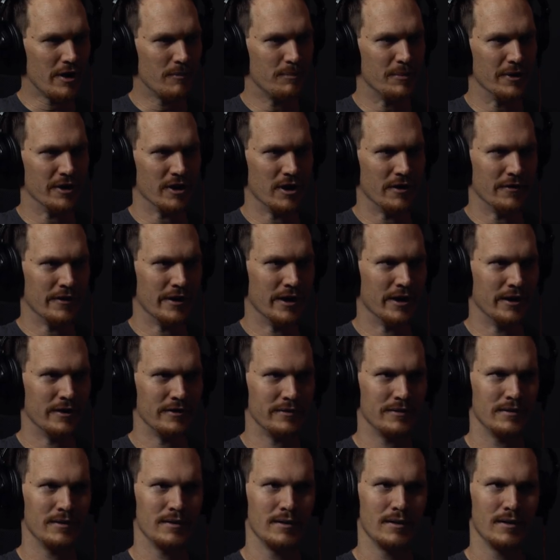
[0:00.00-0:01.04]
not big on
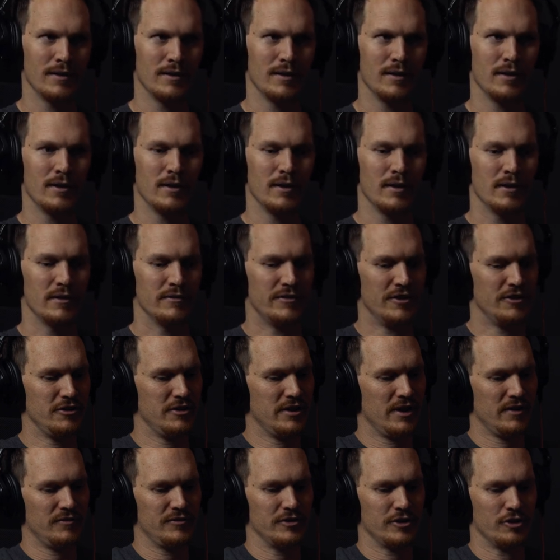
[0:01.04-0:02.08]
that, then you
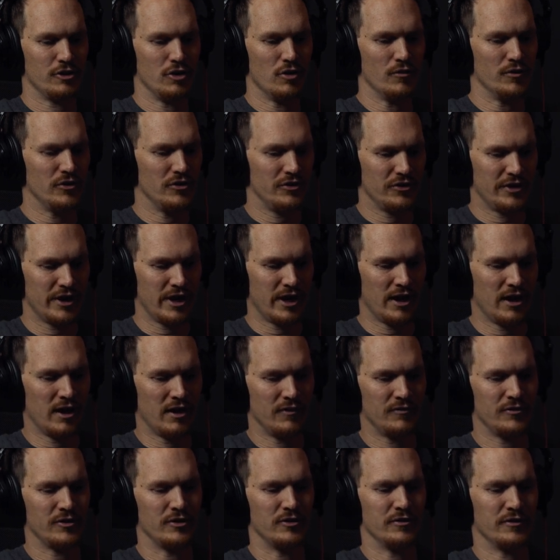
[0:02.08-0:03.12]
have to get
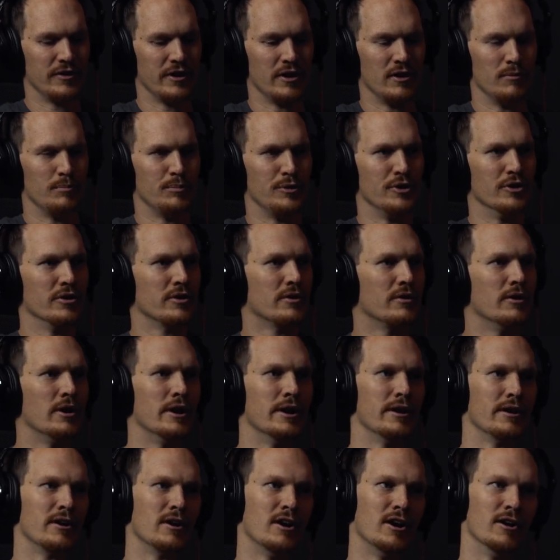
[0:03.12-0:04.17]
overstaffed, and you've got a
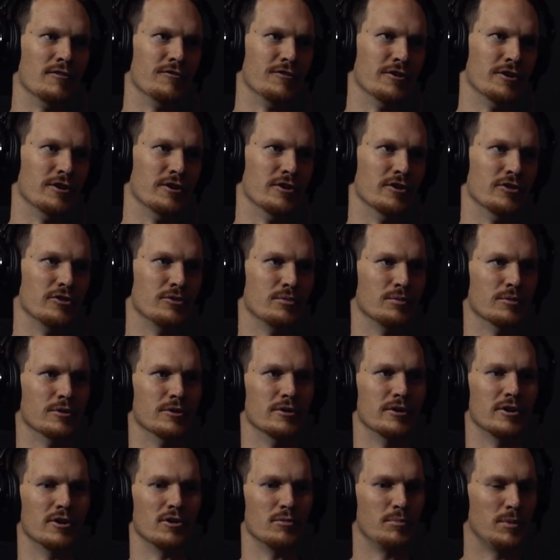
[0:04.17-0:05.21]
bureaucratic office
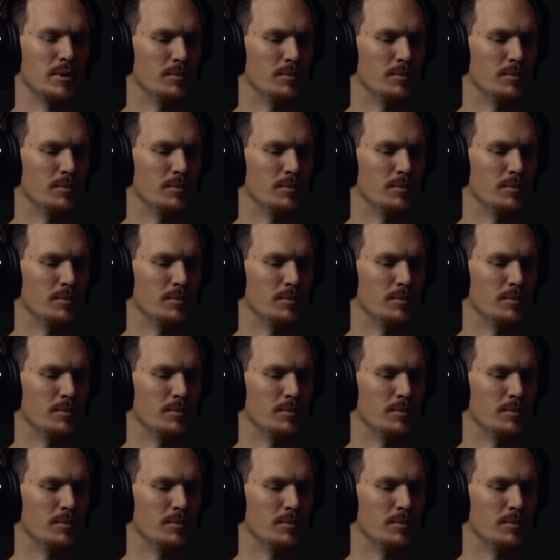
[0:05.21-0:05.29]
where, you know,